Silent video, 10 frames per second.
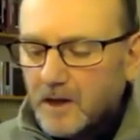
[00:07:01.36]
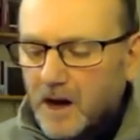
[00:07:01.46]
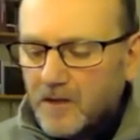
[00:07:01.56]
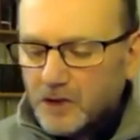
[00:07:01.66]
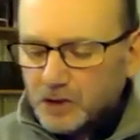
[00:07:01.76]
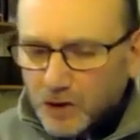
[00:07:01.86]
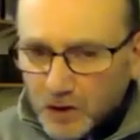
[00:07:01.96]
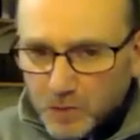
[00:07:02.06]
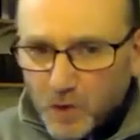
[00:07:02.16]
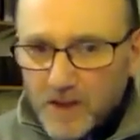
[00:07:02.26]
The
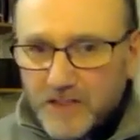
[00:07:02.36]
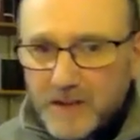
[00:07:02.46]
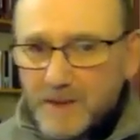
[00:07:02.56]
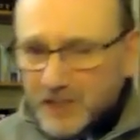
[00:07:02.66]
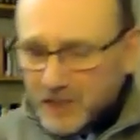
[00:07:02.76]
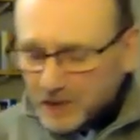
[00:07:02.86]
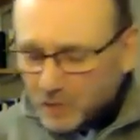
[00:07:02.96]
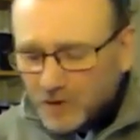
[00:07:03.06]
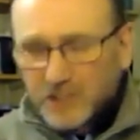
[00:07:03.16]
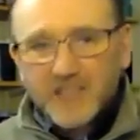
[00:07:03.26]
trustworthy message,
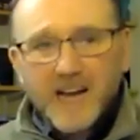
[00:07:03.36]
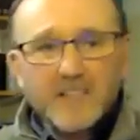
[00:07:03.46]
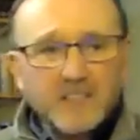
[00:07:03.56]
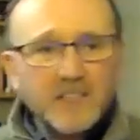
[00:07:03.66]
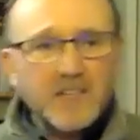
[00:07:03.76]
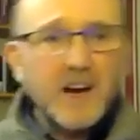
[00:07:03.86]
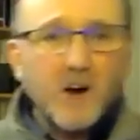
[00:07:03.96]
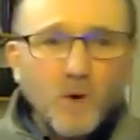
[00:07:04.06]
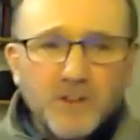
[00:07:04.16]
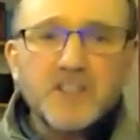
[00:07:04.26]
what is that?
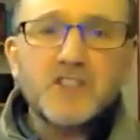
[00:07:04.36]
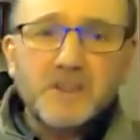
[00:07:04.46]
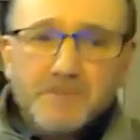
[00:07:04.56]
What is the